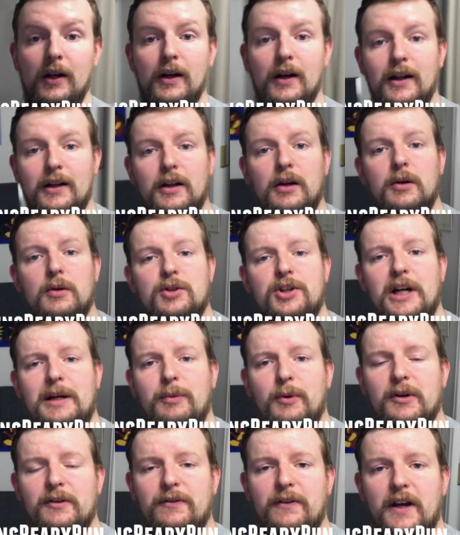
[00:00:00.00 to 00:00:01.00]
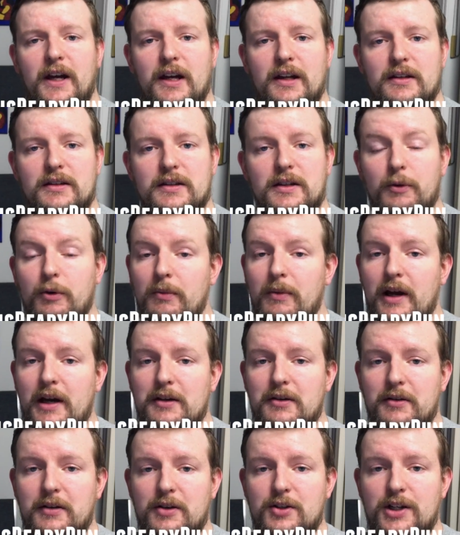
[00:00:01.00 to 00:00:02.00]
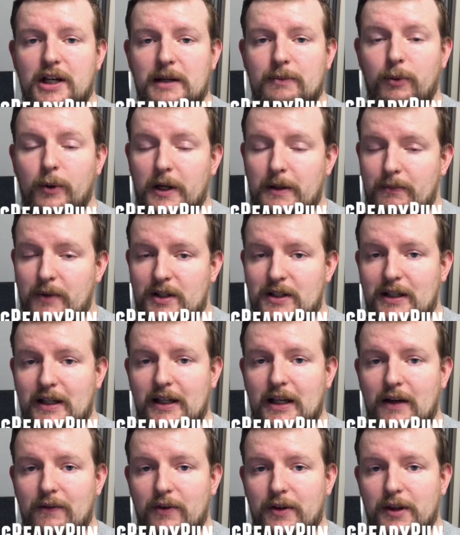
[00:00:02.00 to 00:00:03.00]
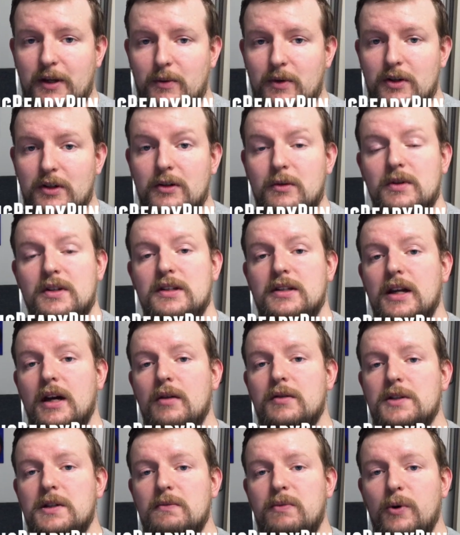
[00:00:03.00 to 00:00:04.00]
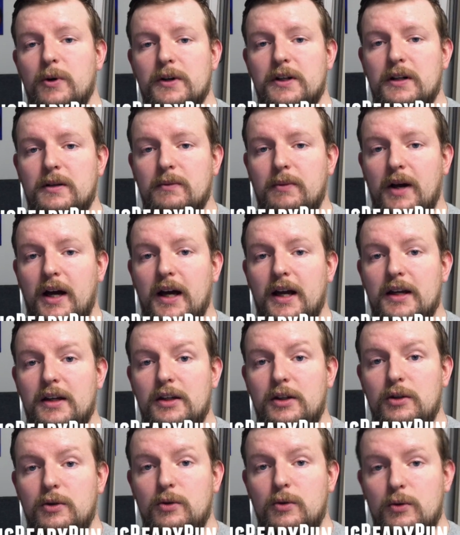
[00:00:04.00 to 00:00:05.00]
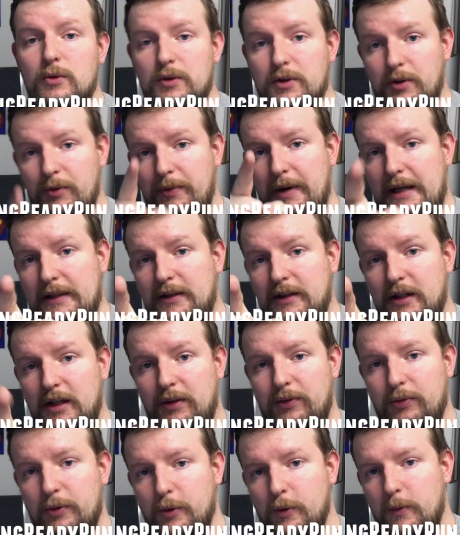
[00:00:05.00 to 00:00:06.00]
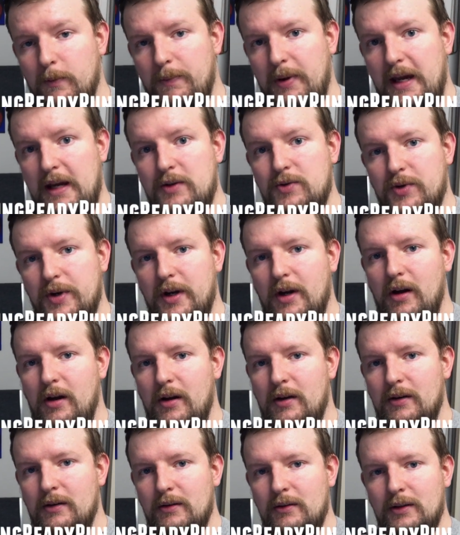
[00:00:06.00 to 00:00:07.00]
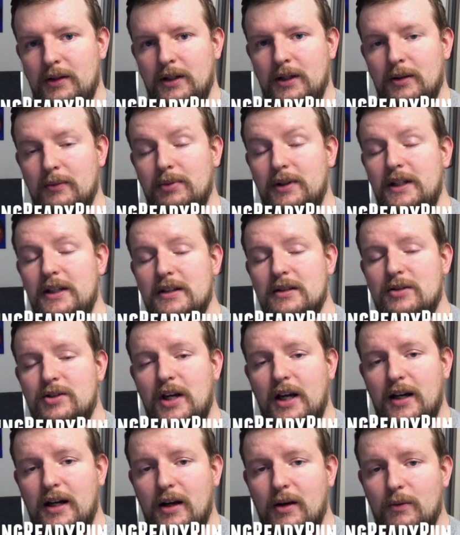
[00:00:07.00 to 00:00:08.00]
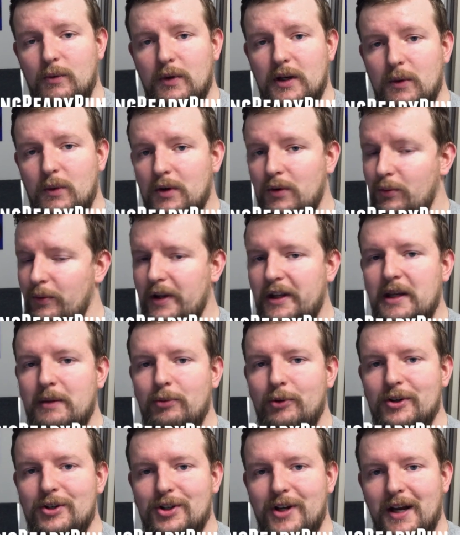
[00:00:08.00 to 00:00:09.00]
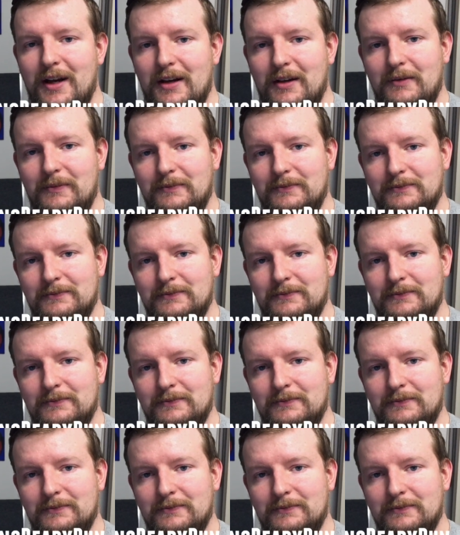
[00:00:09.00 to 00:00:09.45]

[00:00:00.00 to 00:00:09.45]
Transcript: Hello, CheckPoint fans! A reminder that CheckPoint, much like everything we do, is now supported by you directly through Patreon. Please check it out. We would really appreciate it.